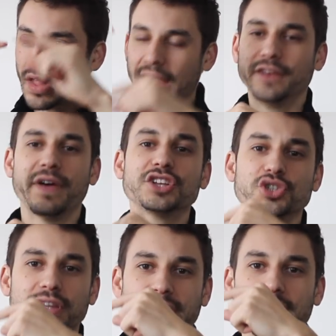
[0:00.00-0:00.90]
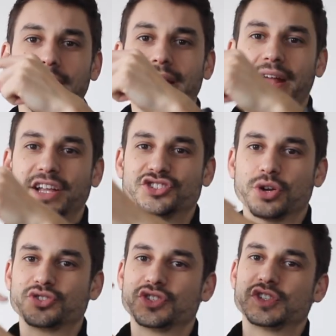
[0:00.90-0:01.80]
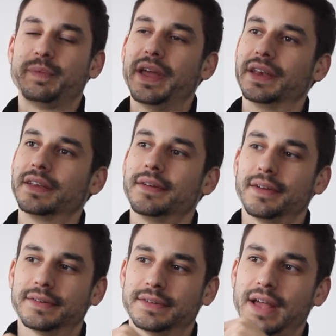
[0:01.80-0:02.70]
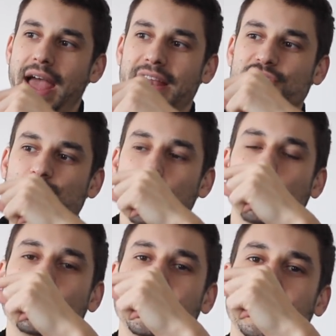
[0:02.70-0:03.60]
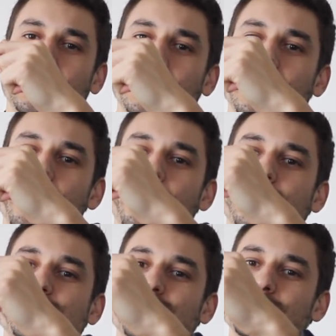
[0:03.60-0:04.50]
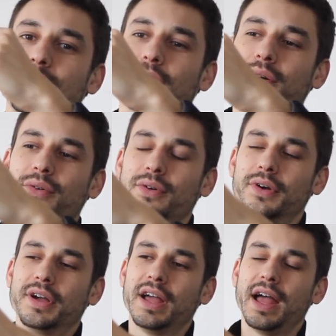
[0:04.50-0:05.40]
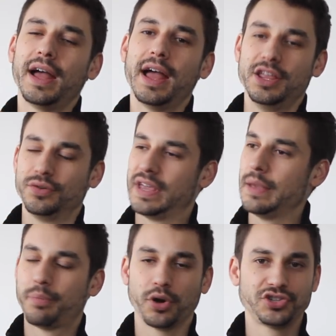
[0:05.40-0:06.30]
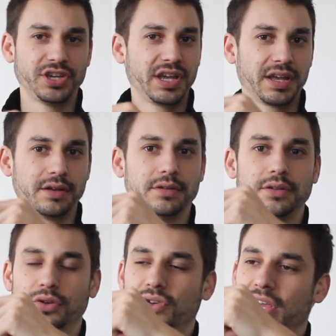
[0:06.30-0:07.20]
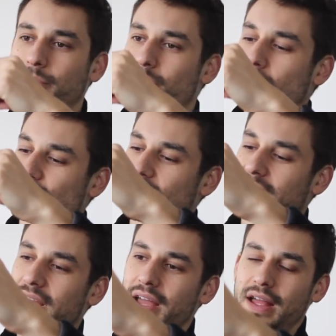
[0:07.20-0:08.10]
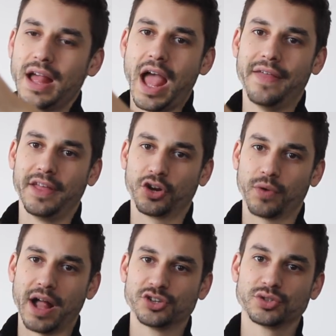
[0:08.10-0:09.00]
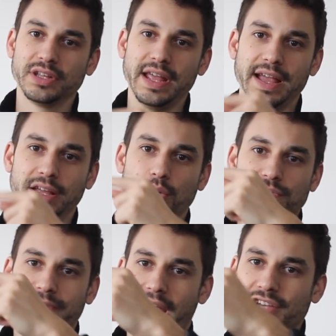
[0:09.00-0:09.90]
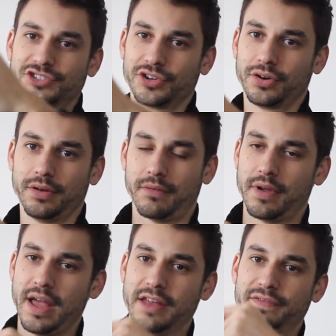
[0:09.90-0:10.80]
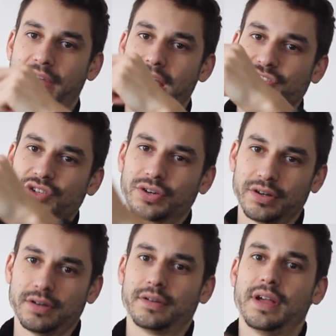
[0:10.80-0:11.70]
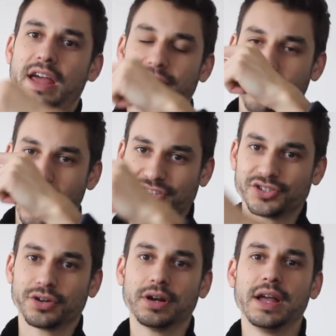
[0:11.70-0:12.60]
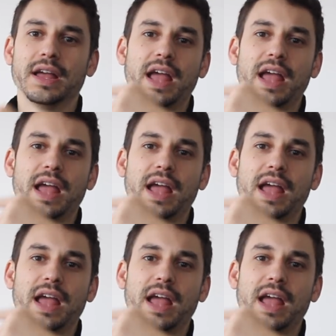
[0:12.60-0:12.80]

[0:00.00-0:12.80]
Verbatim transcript: And eventually, it starts to spin. And it's rolling this slow. And you keep pushing, you keep pushing, and then gradually it goes faster and faster and faster.